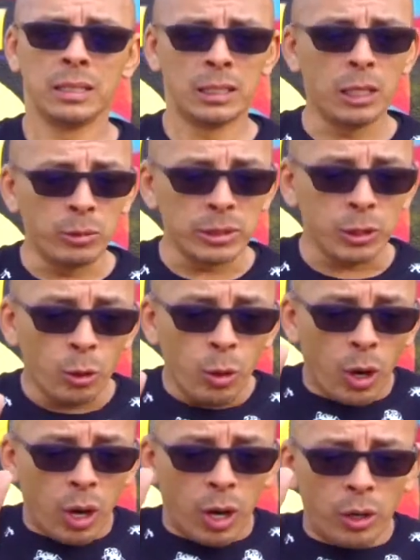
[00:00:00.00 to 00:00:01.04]
There was
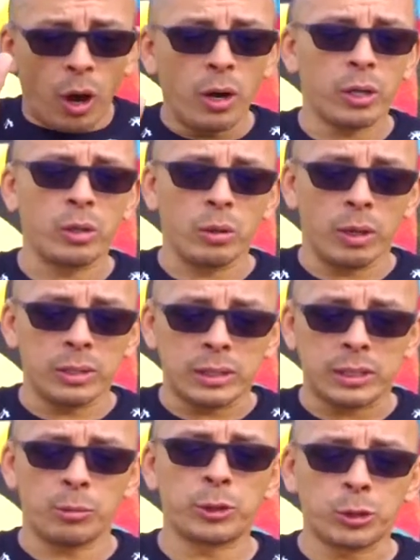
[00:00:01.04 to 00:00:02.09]
an article on
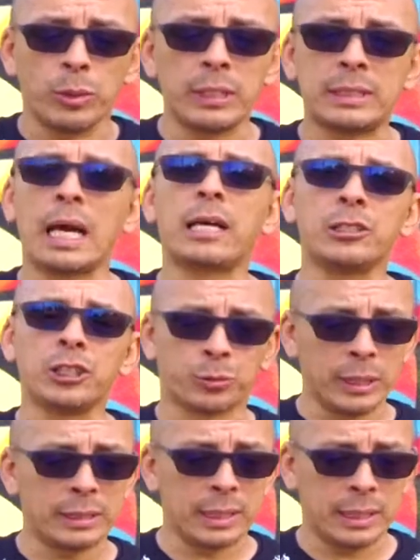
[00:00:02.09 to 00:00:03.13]
December 22nd, just
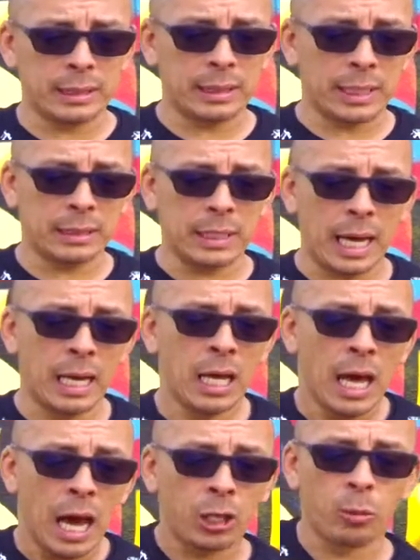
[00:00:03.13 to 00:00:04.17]
recently. It says that
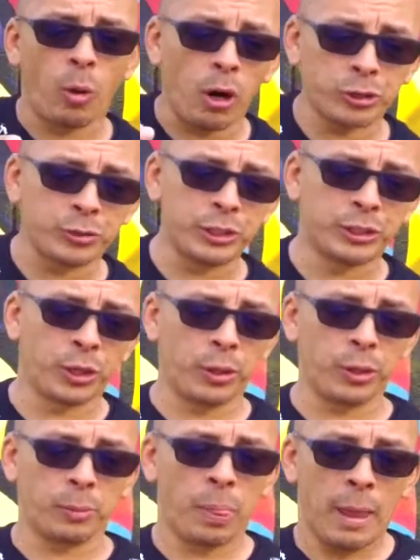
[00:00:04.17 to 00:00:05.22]
at the Wall Street
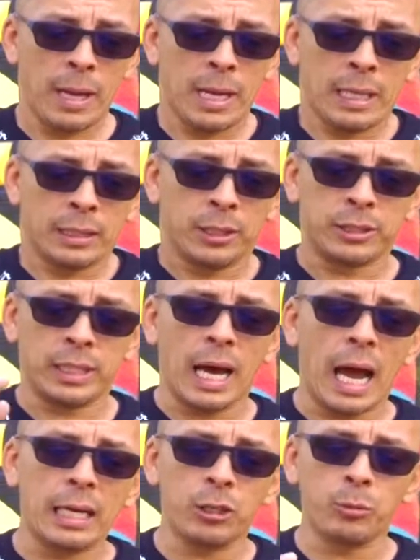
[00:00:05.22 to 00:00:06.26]
Journal, there's an
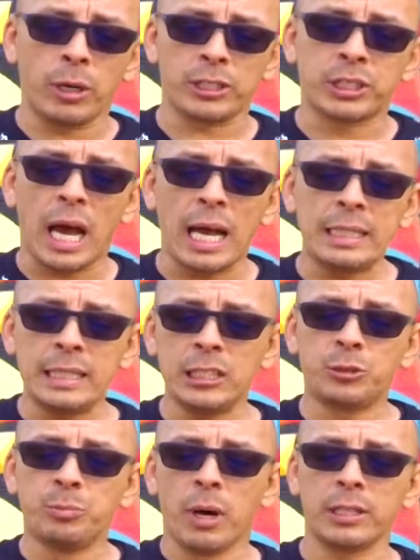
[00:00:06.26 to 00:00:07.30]
island where
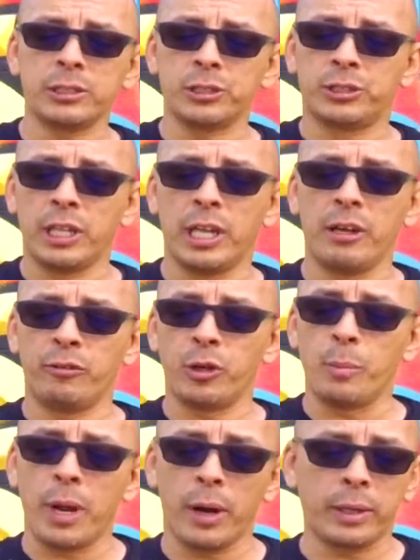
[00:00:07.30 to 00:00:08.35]
Chinese mothers deliver
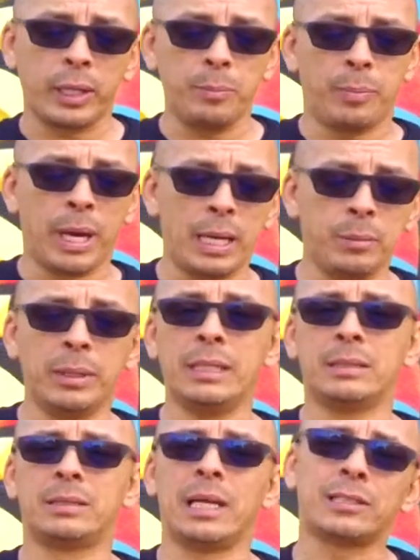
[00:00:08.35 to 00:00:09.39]
American
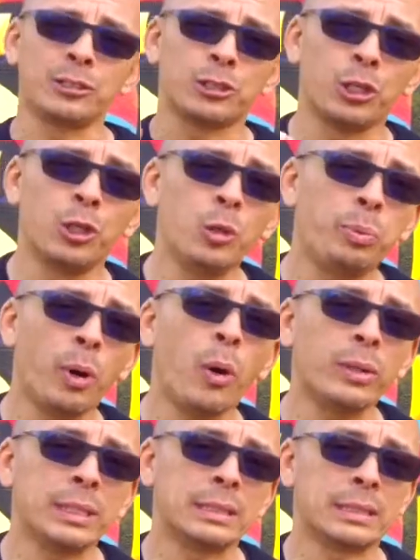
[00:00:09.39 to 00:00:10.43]
babies, that there's a
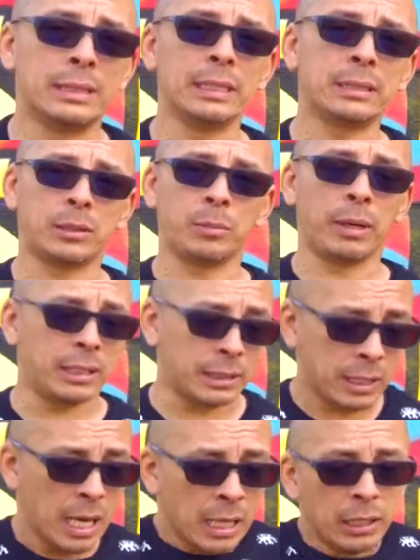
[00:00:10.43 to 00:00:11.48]
loophole in the system on this
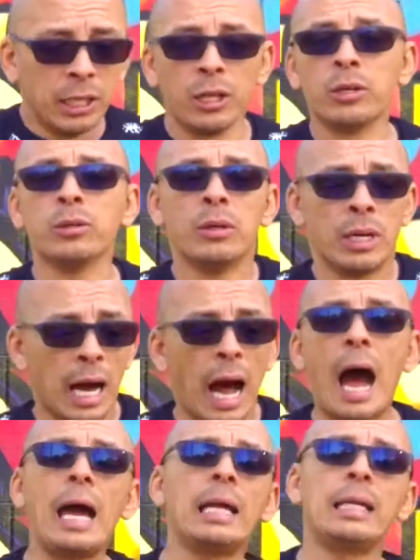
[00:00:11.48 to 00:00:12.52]
little
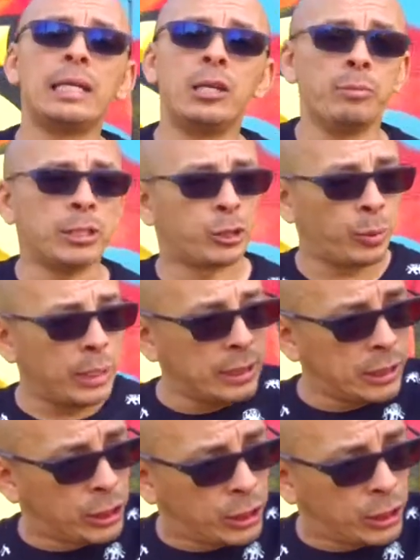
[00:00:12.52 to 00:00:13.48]
island in between